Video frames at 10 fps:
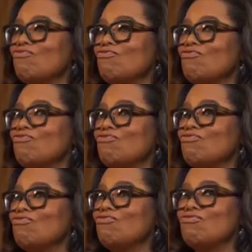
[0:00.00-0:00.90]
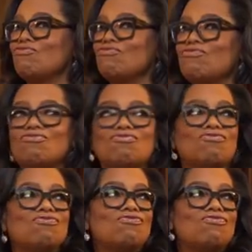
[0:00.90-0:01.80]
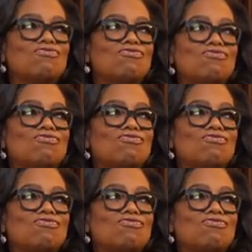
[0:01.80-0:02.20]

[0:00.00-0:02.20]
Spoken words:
The person shown says nothing.